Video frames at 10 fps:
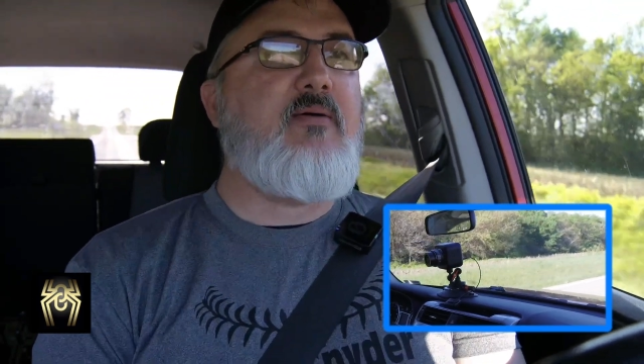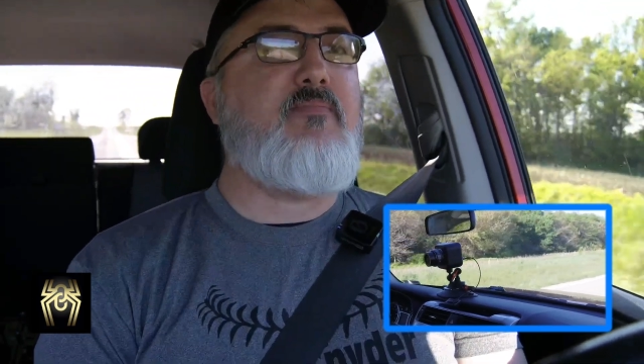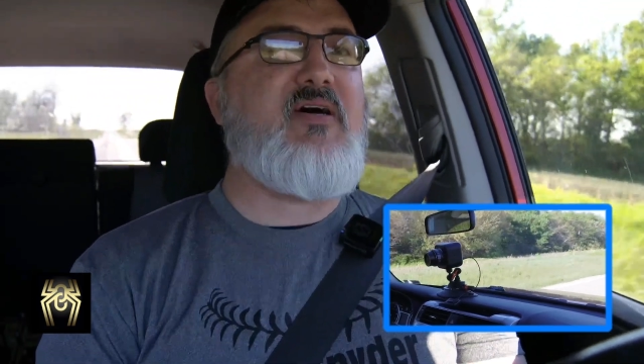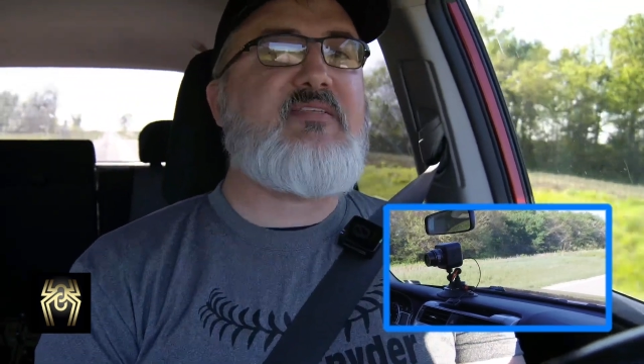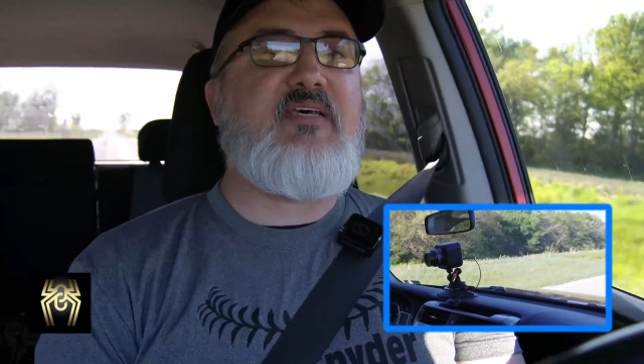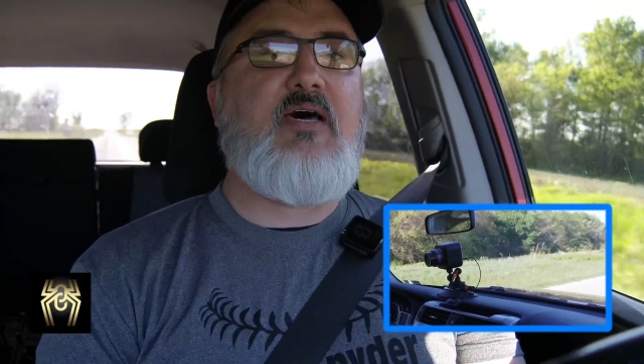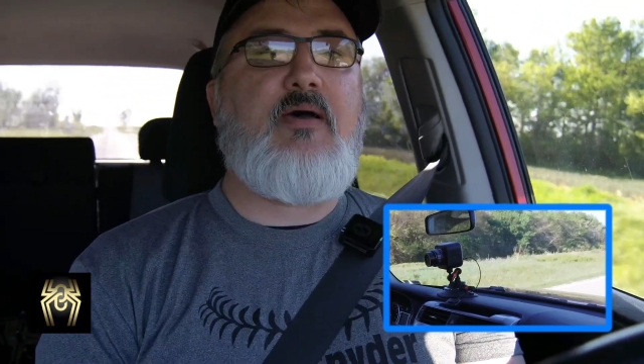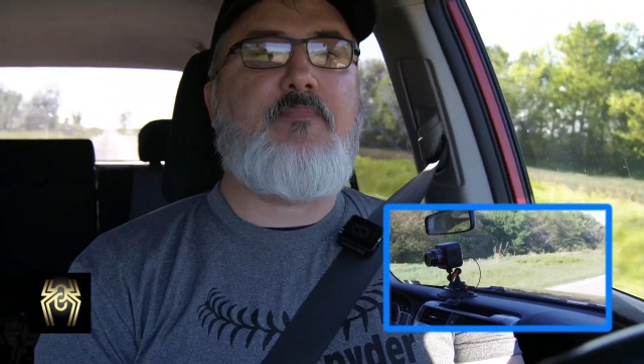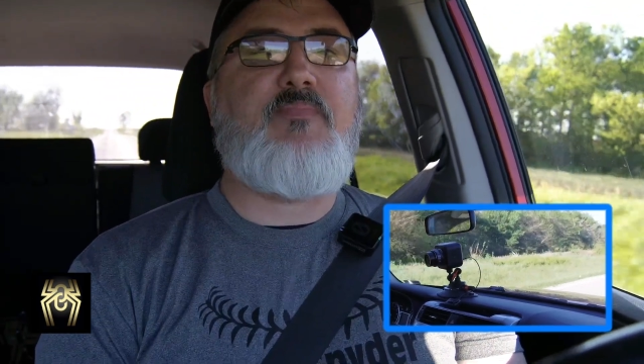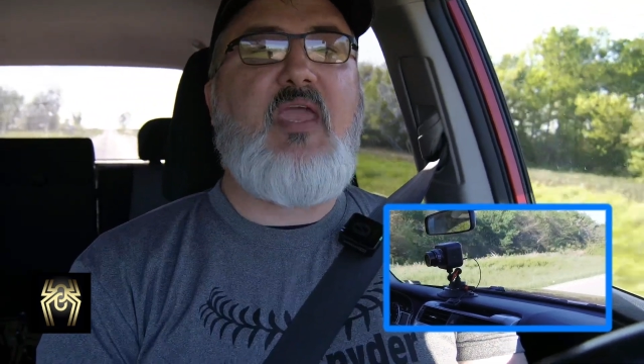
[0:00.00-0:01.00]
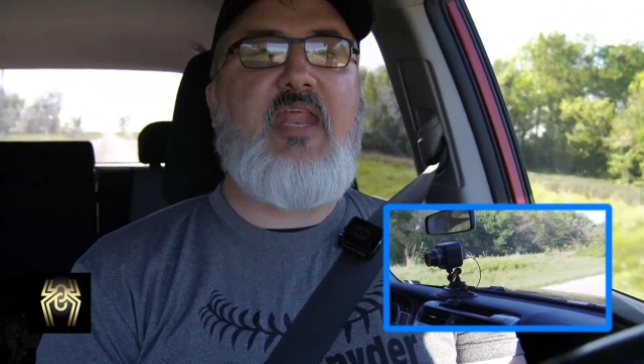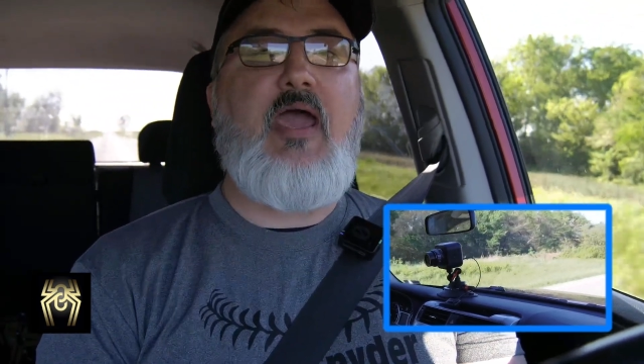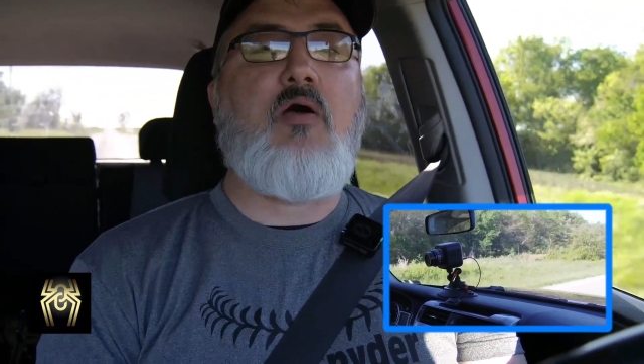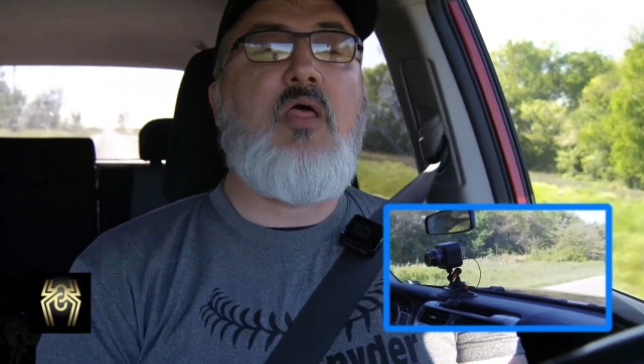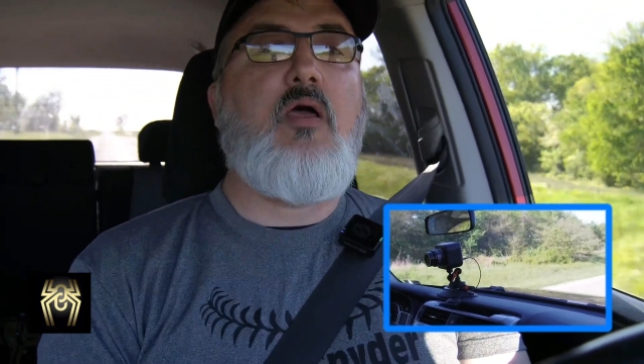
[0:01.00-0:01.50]
But
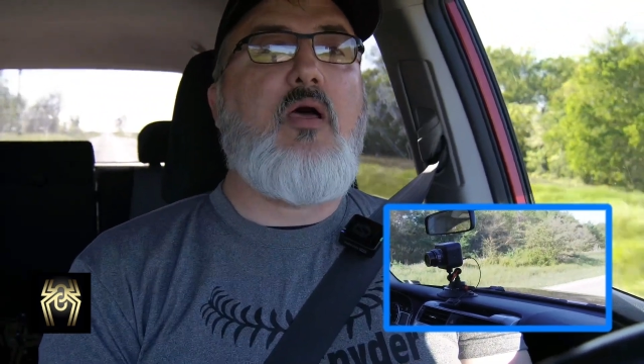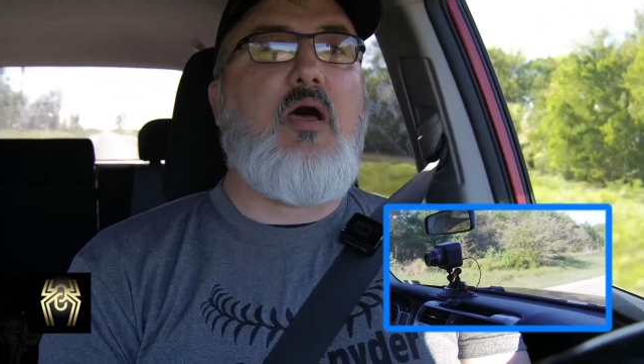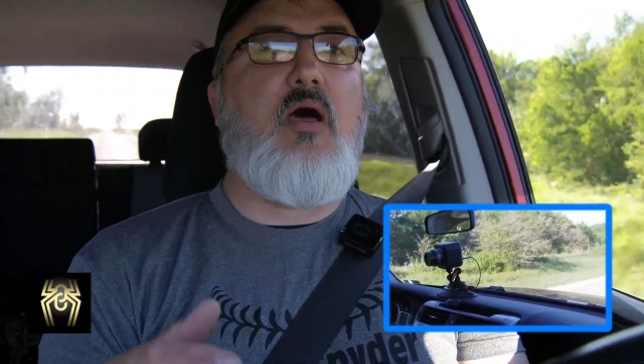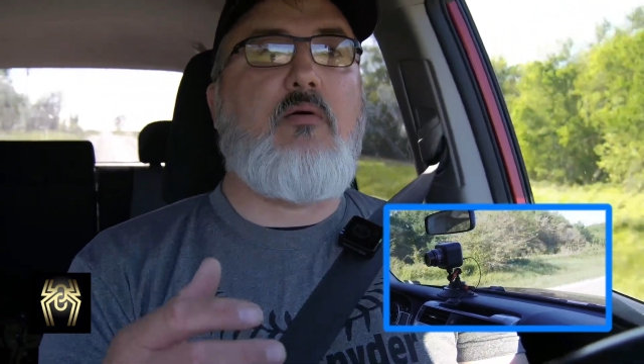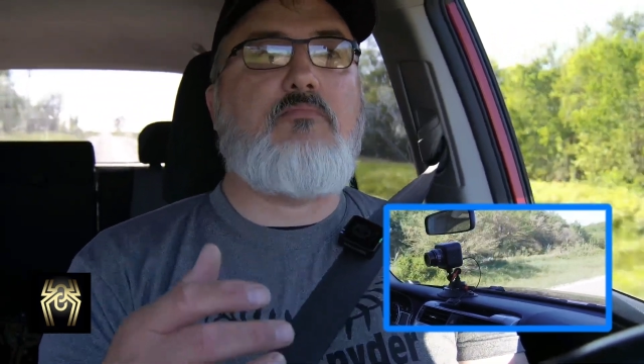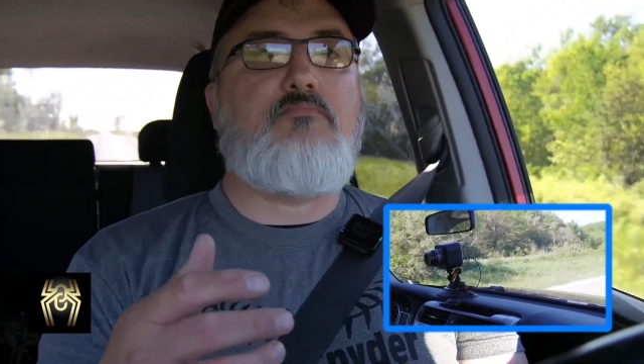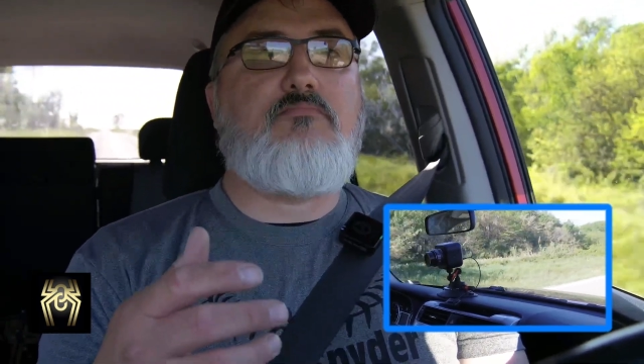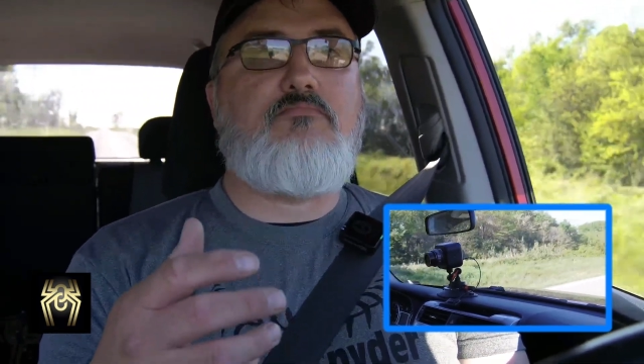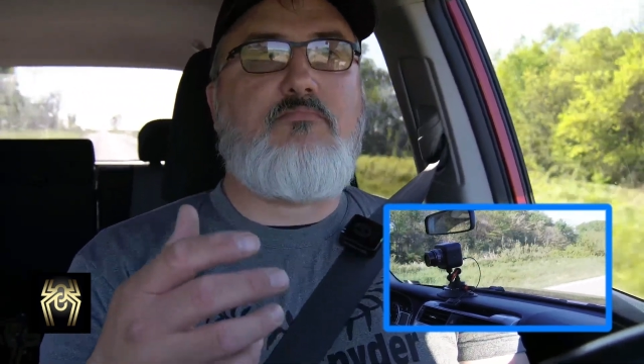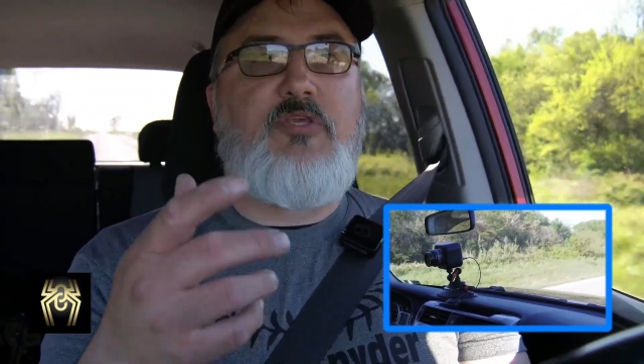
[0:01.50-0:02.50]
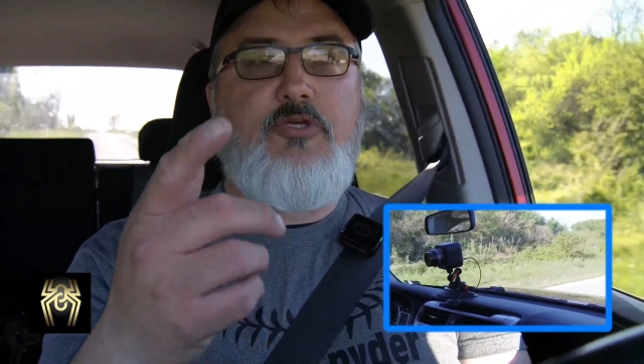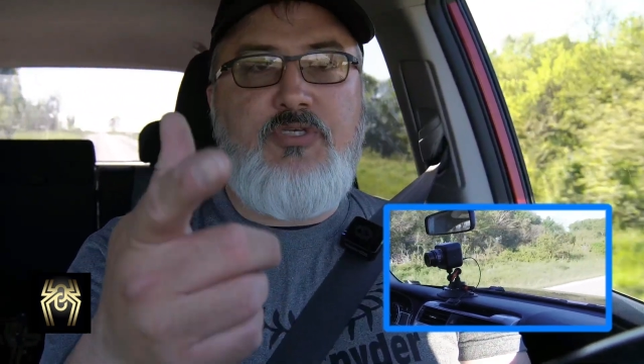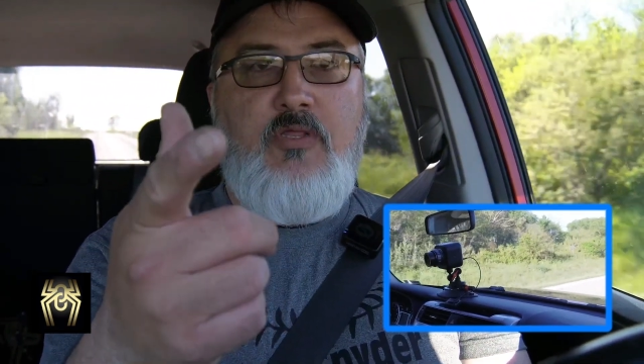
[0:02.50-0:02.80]
anyhow, using